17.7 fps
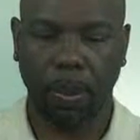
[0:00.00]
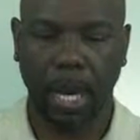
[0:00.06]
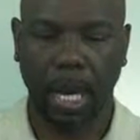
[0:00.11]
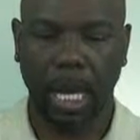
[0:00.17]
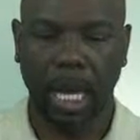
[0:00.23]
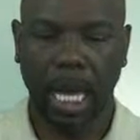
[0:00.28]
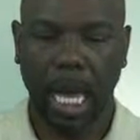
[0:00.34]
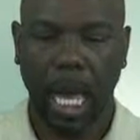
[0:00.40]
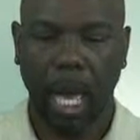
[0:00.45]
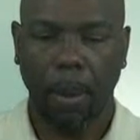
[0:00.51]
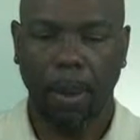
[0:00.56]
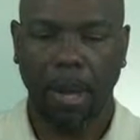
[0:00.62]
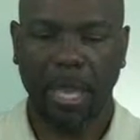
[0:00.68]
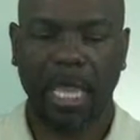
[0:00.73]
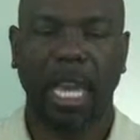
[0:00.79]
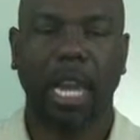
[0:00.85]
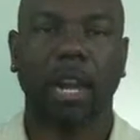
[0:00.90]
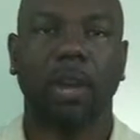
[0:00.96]
But
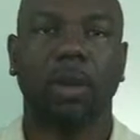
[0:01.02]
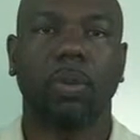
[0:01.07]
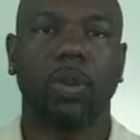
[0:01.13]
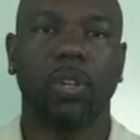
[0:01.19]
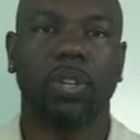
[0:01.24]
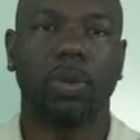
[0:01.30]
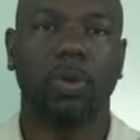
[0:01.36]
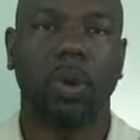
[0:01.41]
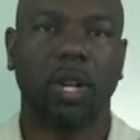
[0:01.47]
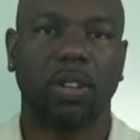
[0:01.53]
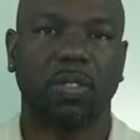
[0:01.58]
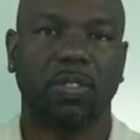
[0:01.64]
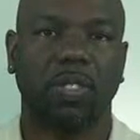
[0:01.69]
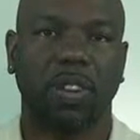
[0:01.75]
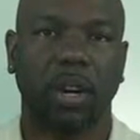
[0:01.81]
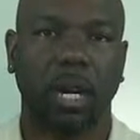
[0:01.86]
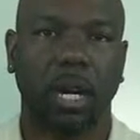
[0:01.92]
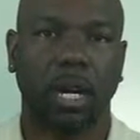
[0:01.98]
pick the area in which you want to
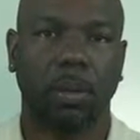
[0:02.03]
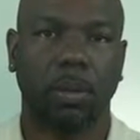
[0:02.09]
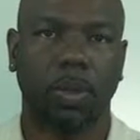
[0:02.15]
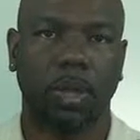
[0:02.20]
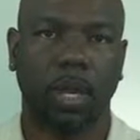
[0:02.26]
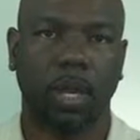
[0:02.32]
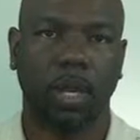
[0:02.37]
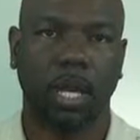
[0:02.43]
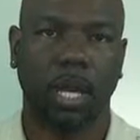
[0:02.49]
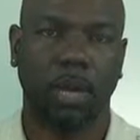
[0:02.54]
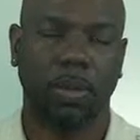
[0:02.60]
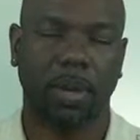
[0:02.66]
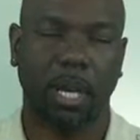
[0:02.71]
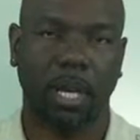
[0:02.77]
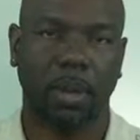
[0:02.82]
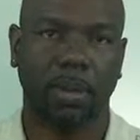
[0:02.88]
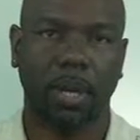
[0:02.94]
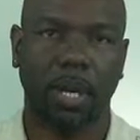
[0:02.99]
farm. It can be
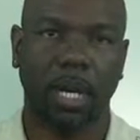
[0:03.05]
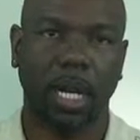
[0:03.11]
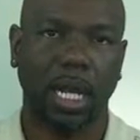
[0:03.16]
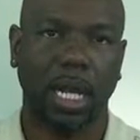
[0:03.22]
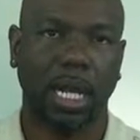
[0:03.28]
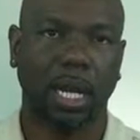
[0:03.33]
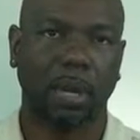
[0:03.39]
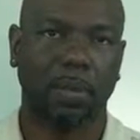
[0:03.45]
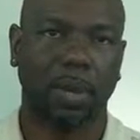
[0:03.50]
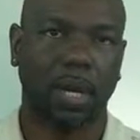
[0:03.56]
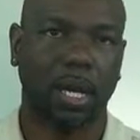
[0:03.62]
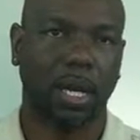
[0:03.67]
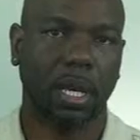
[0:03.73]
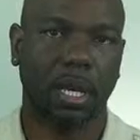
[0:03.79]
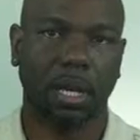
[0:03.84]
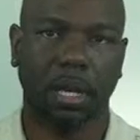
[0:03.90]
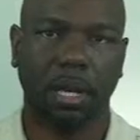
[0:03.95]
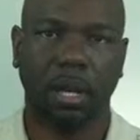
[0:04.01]
a community, it can
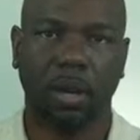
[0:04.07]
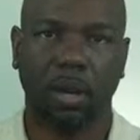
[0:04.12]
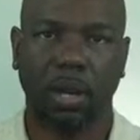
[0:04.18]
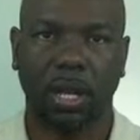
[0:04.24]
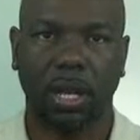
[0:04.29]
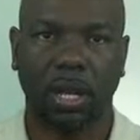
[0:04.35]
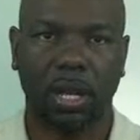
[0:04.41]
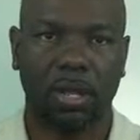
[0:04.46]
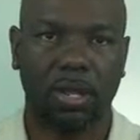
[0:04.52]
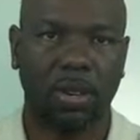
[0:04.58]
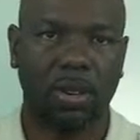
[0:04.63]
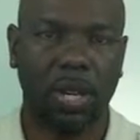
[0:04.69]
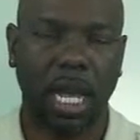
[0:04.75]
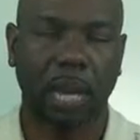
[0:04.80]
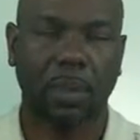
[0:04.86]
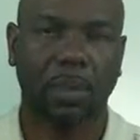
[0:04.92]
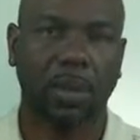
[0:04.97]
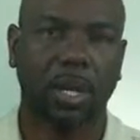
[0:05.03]
be a certain
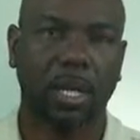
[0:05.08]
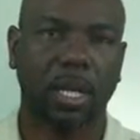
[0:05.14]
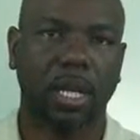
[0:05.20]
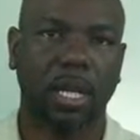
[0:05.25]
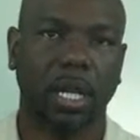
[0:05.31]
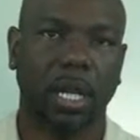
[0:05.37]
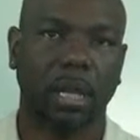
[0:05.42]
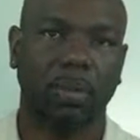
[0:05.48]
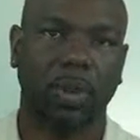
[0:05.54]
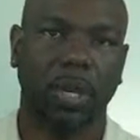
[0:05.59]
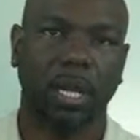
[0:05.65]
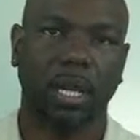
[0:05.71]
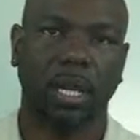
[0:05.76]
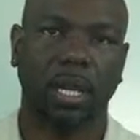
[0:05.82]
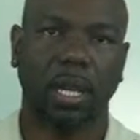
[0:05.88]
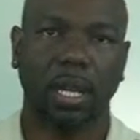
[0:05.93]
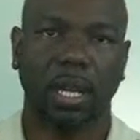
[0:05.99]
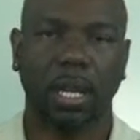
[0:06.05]
neighborhood, it can
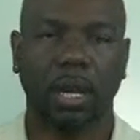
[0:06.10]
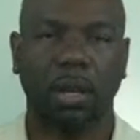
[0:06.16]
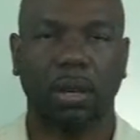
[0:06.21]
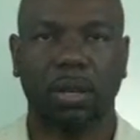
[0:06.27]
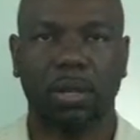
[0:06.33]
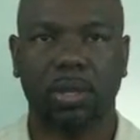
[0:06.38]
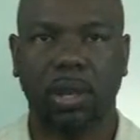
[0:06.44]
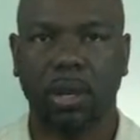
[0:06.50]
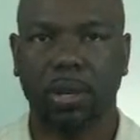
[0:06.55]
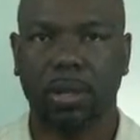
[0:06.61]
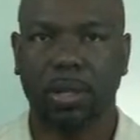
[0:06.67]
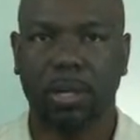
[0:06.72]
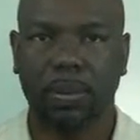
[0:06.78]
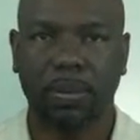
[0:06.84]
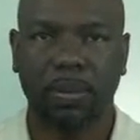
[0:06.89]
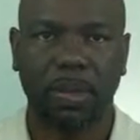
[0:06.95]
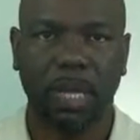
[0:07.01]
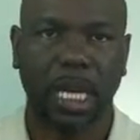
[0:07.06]
be a
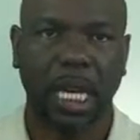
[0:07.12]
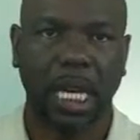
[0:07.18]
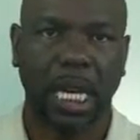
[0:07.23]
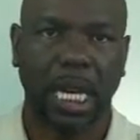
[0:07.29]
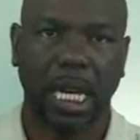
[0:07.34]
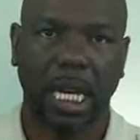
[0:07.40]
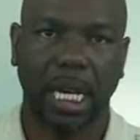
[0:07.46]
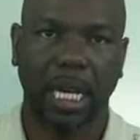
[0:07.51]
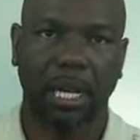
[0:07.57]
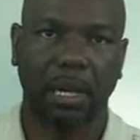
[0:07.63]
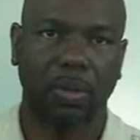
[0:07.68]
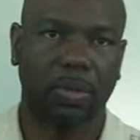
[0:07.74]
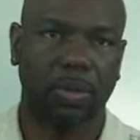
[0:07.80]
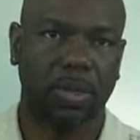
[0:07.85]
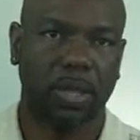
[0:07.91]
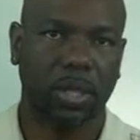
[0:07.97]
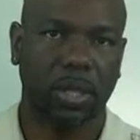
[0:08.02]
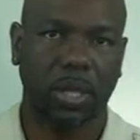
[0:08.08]
certain
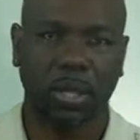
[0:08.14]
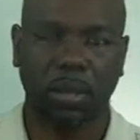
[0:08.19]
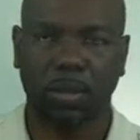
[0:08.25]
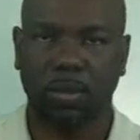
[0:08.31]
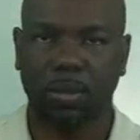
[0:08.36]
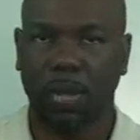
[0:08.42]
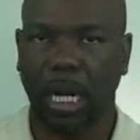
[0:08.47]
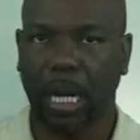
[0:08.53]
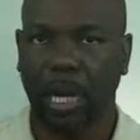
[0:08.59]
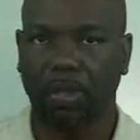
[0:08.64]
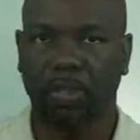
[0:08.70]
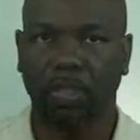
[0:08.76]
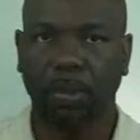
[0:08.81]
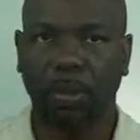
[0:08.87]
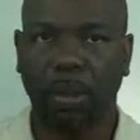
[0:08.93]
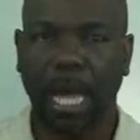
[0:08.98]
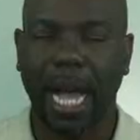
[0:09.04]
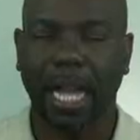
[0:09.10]
a
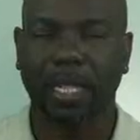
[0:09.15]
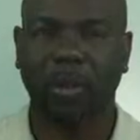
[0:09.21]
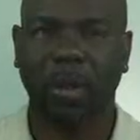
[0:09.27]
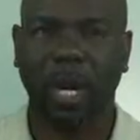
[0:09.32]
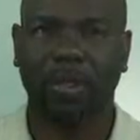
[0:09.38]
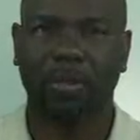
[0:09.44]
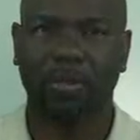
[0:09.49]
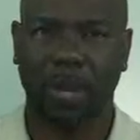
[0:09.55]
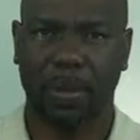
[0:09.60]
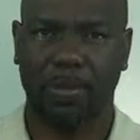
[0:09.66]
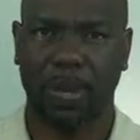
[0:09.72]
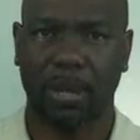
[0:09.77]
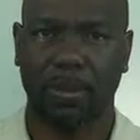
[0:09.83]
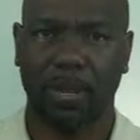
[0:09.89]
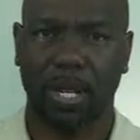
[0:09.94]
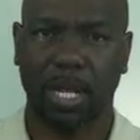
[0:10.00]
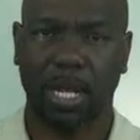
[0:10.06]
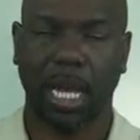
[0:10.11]
few blocks or whatever it may be,
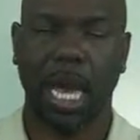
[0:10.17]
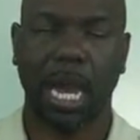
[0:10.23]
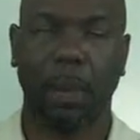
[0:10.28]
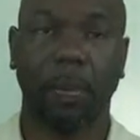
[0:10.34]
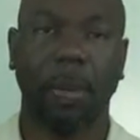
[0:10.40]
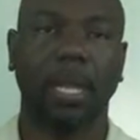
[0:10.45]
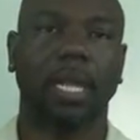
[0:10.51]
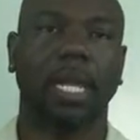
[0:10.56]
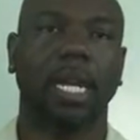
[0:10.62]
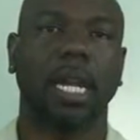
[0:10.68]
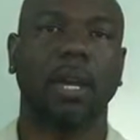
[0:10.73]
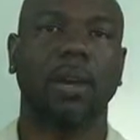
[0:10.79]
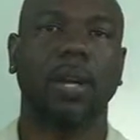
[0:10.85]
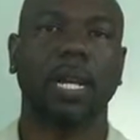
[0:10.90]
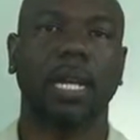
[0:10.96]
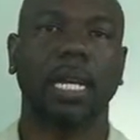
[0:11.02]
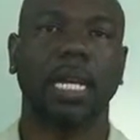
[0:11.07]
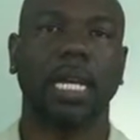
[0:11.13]
but just kind of pick that
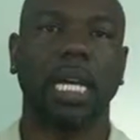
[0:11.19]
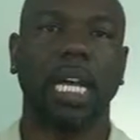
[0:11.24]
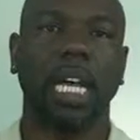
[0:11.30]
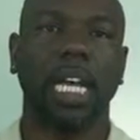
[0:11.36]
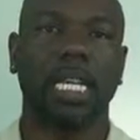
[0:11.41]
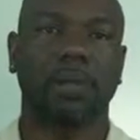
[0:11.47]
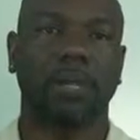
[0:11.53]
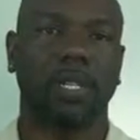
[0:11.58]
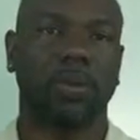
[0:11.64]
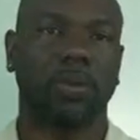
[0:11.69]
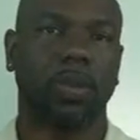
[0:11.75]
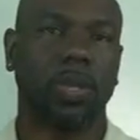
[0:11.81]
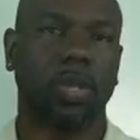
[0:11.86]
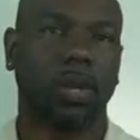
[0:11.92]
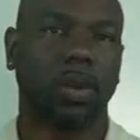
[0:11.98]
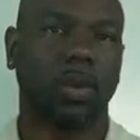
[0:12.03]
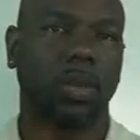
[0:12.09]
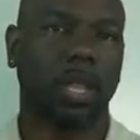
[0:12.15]
area, especially when you
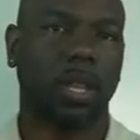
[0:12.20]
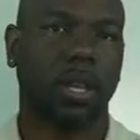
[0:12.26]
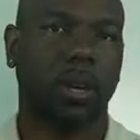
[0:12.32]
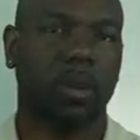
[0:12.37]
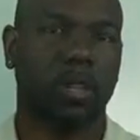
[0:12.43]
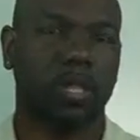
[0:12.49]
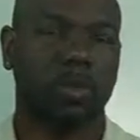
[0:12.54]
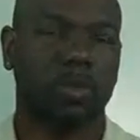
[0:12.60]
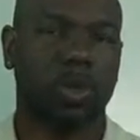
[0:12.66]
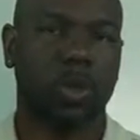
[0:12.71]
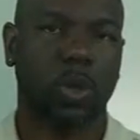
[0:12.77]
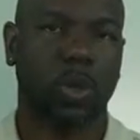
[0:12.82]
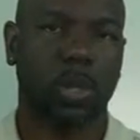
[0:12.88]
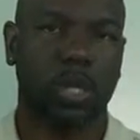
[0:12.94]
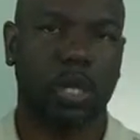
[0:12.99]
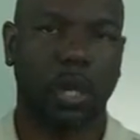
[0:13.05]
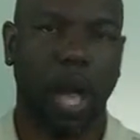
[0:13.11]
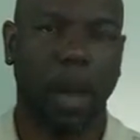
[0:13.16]
know that there are some
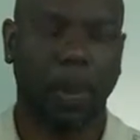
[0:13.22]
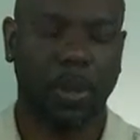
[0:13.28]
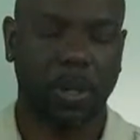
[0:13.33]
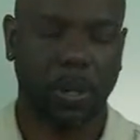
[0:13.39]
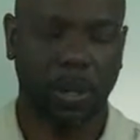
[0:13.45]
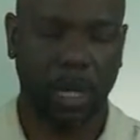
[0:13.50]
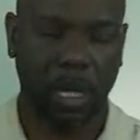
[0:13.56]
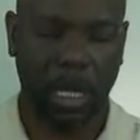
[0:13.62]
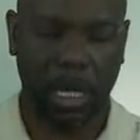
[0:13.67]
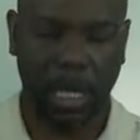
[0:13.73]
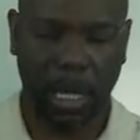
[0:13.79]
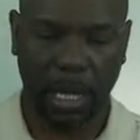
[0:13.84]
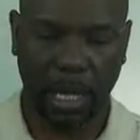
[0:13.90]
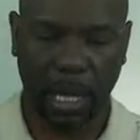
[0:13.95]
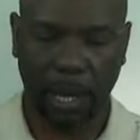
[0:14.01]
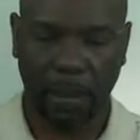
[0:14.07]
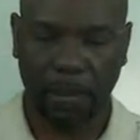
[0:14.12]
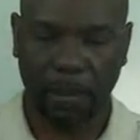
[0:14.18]
short sale opportunities
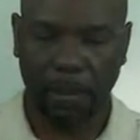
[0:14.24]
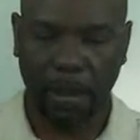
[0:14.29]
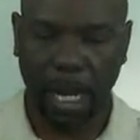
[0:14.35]
in there.